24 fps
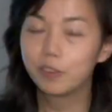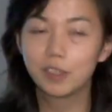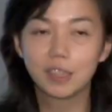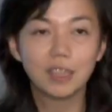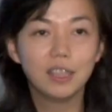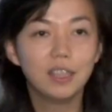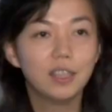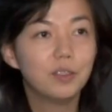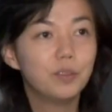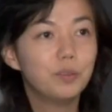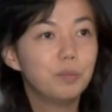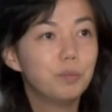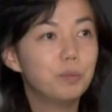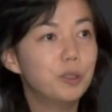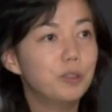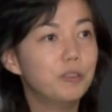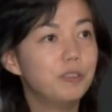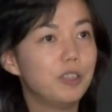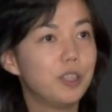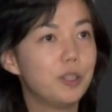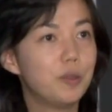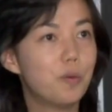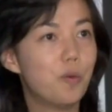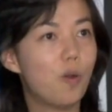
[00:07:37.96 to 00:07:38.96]
seen the
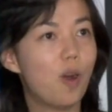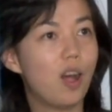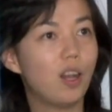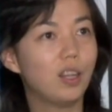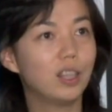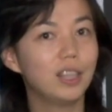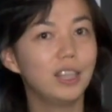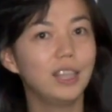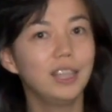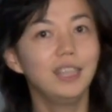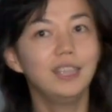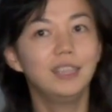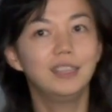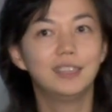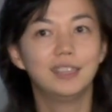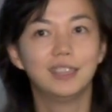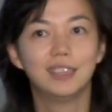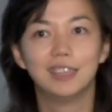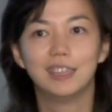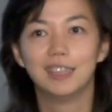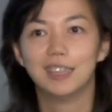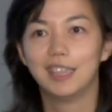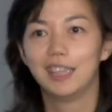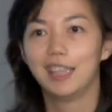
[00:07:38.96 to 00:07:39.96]
movie Wally. -E.
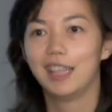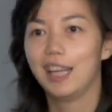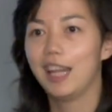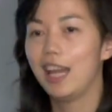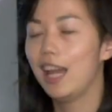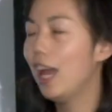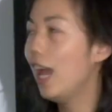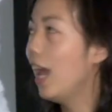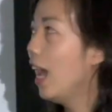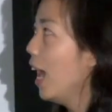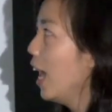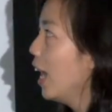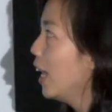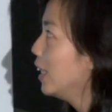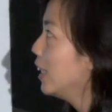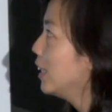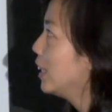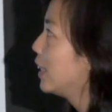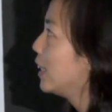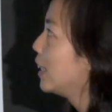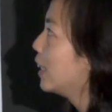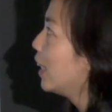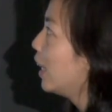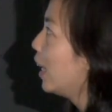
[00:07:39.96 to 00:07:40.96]

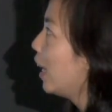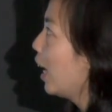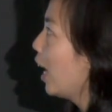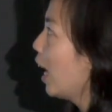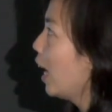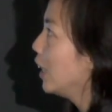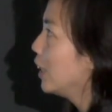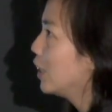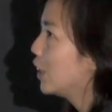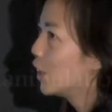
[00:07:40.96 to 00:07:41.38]
And uh, I